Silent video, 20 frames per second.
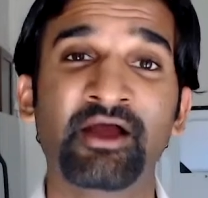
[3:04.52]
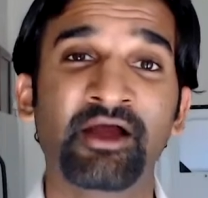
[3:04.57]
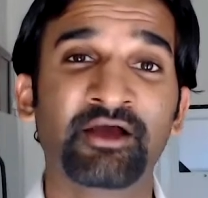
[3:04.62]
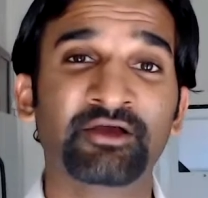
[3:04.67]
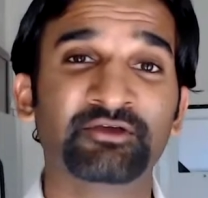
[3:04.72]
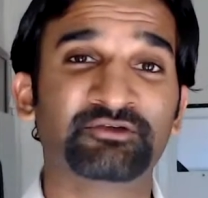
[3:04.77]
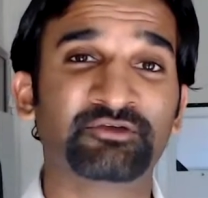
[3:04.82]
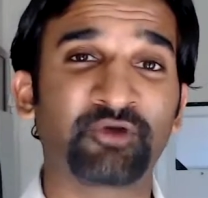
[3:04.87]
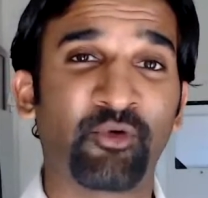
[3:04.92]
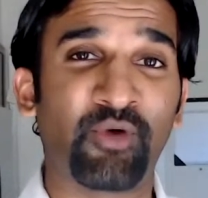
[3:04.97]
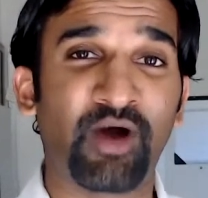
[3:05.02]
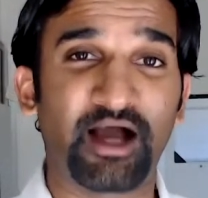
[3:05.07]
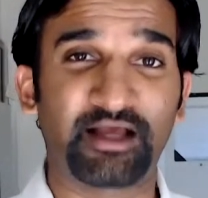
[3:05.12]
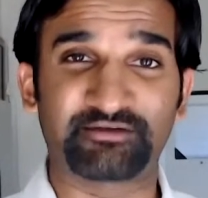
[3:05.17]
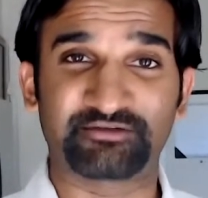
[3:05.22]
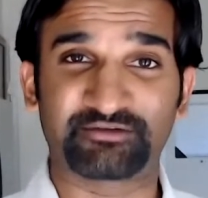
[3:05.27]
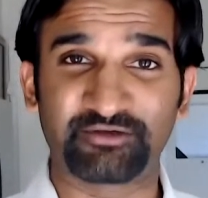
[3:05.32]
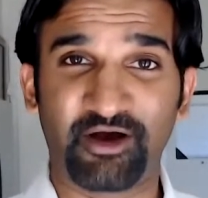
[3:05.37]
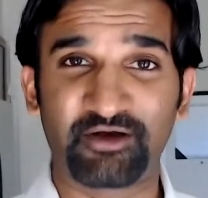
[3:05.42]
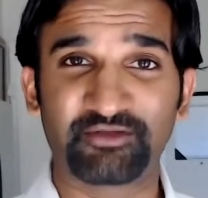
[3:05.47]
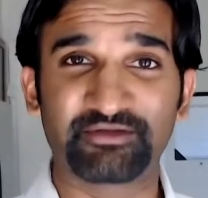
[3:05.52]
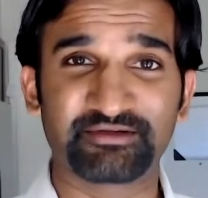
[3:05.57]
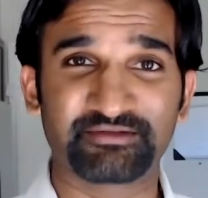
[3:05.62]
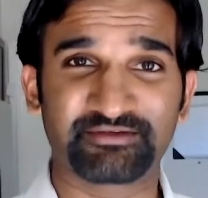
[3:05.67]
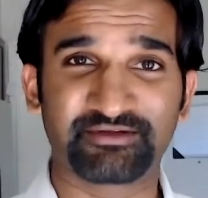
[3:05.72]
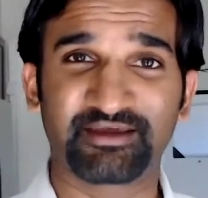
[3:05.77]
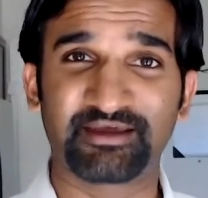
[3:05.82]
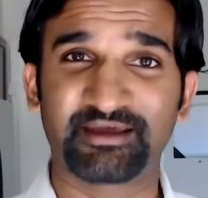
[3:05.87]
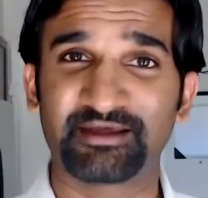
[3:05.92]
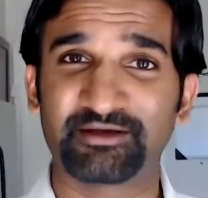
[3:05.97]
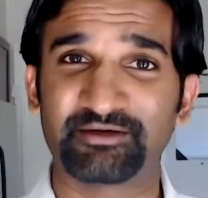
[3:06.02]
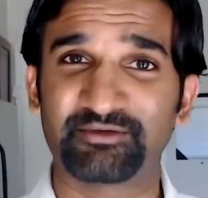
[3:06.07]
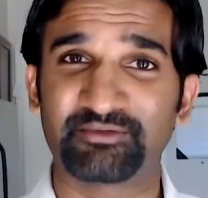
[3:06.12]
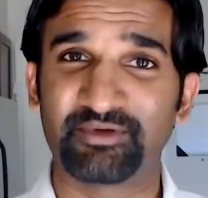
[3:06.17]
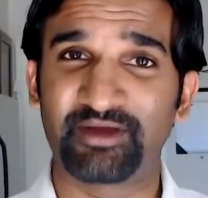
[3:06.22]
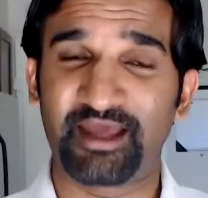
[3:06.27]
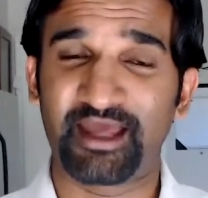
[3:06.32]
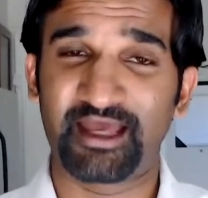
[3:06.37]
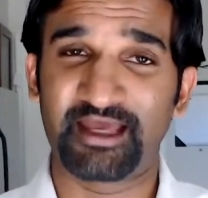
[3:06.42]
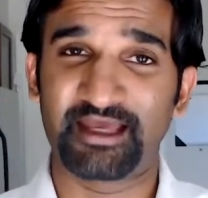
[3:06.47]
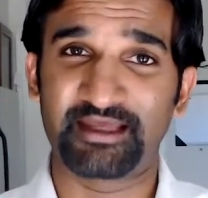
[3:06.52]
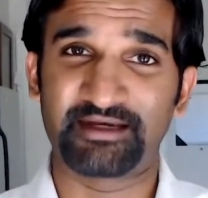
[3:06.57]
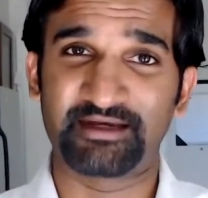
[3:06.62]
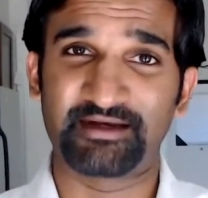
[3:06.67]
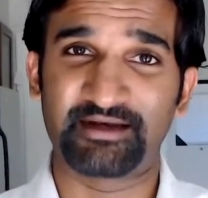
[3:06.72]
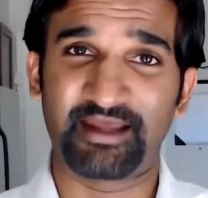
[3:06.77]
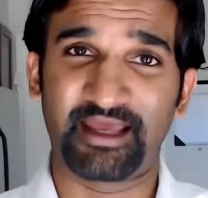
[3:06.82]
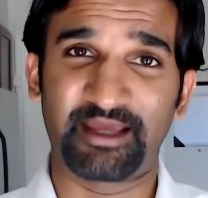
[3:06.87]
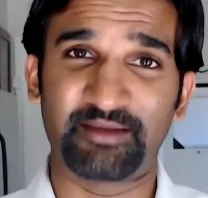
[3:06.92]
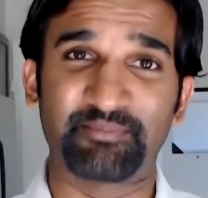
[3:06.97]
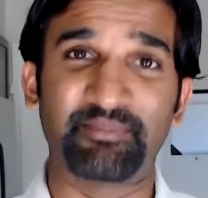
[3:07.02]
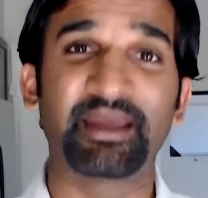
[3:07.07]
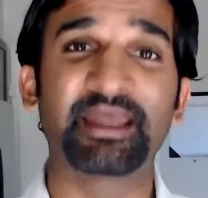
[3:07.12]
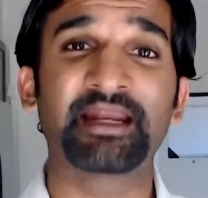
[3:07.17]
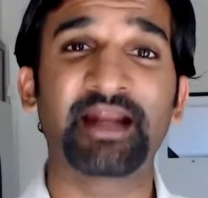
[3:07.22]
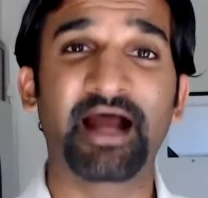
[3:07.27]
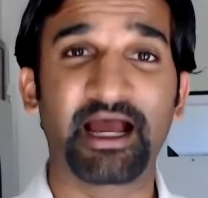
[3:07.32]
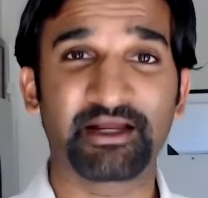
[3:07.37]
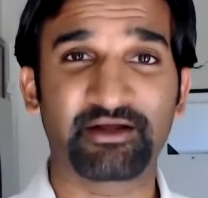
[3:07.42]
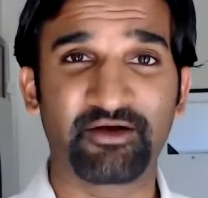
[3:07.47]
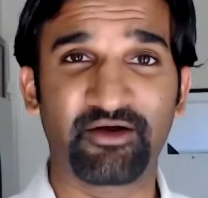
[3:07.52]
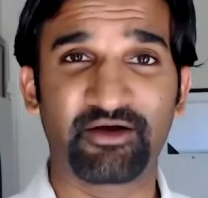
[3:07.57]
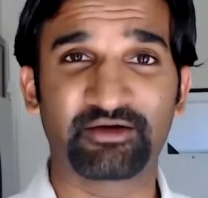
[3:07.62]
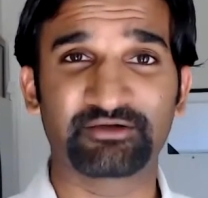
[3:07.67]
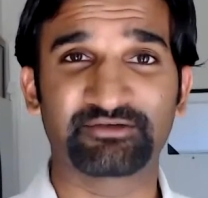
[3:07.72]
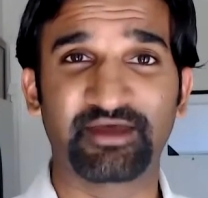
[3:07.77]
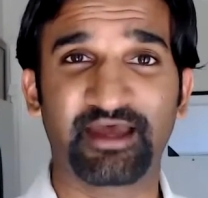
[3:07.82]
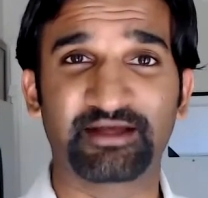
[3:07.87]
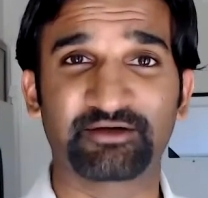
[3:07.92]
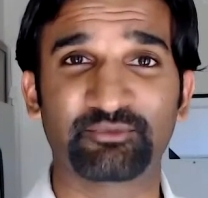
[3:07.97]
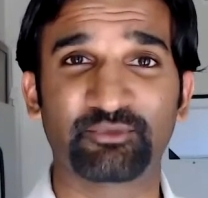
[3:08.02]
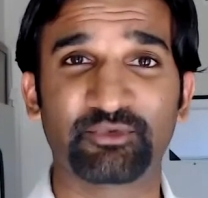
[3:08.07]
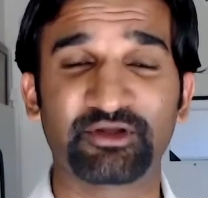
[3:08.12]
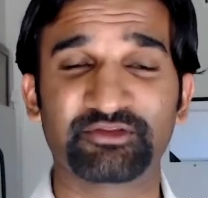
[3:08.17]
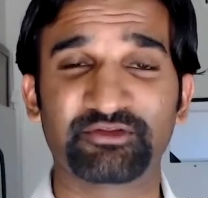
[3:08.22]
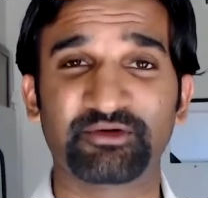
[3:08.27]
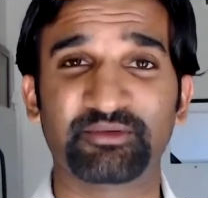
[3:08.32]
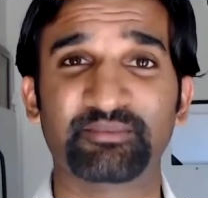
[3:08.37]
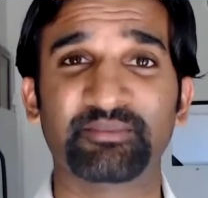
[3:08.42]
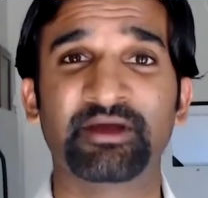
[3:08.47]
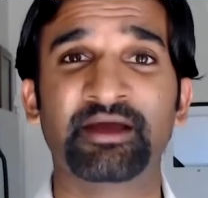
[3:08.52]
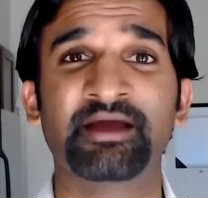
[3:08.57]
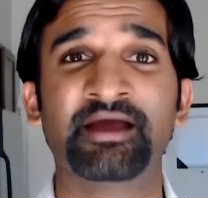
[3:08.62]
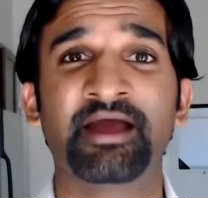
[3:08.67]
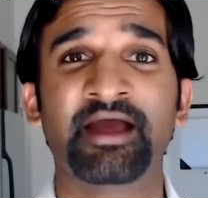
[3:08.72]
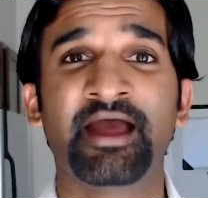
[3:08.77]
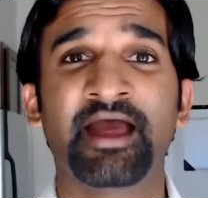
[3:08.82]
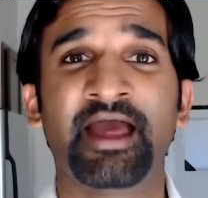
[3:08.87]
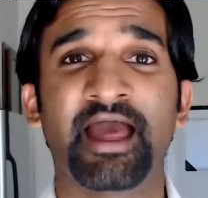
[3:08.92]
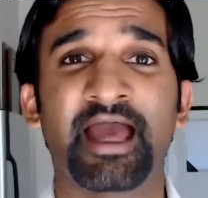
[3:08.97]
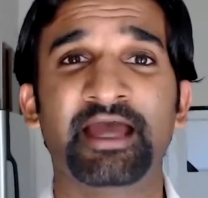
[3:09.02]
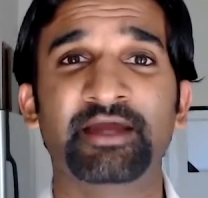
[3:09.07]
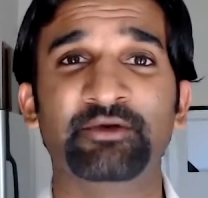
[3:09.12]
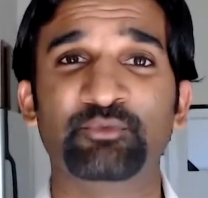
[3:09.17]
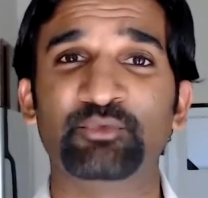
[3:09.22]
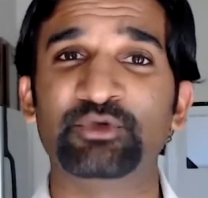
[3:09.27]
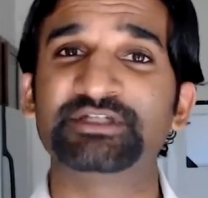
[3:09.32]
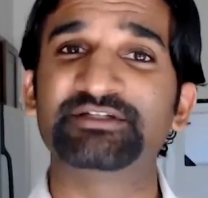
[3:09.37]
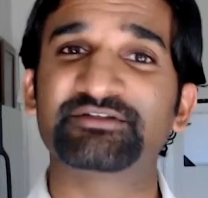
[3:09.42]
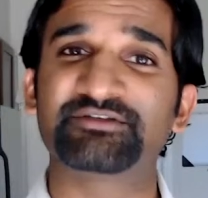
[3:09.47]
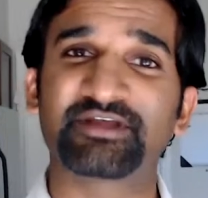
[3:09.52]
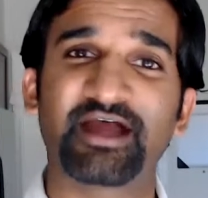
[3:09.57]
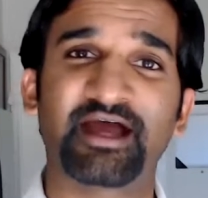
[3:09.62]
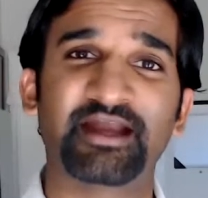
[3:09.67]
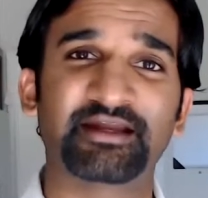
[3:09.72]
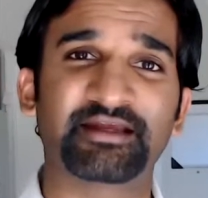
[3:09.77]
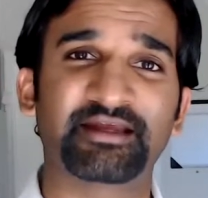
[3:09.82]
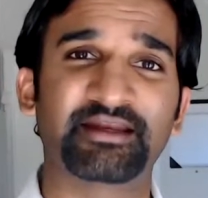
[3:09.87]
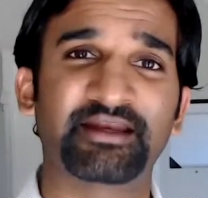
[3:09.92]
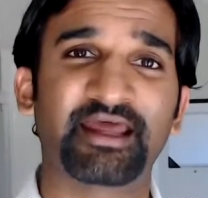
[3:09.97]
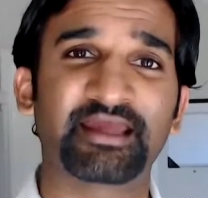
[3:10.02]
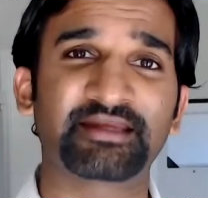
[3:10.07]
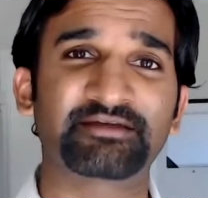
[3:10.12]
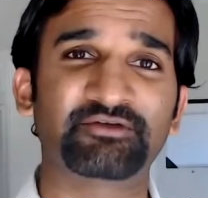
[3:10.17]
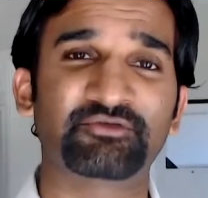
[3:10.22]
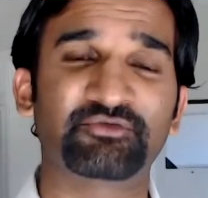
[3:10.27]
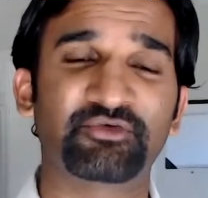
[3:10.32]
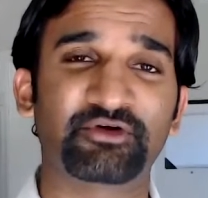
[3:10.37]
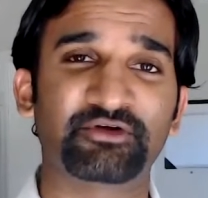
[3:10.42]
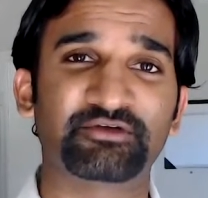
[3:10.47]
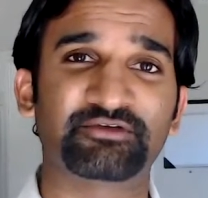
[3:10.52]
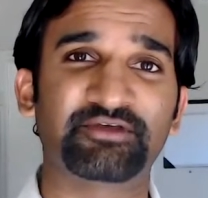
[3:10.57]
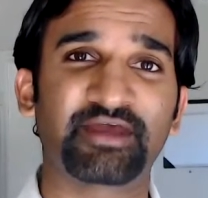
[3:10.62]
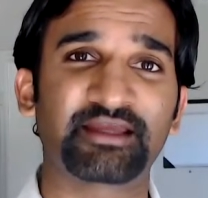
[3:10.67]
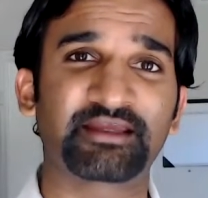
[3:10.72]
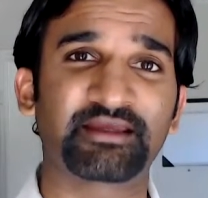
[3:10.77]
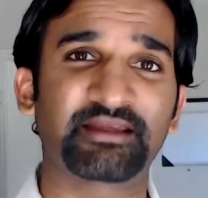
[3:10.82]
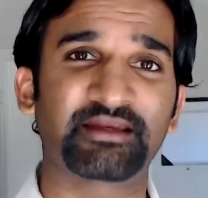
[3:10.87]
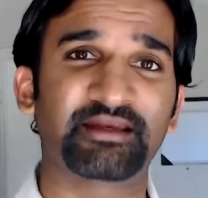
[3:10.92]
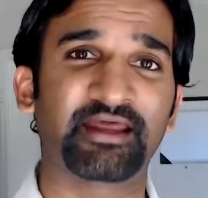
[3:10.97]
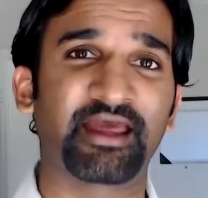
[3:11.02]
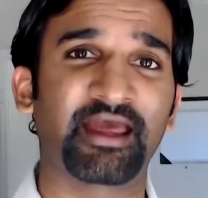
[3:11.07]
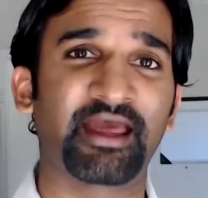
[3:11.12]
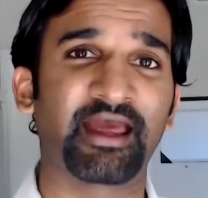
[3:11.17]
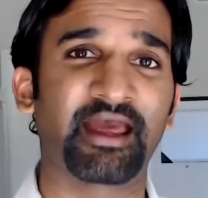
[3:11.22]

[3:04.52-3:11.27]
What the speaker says: So I saw this kid and made eye contact with him, and we just kind of connected for a second.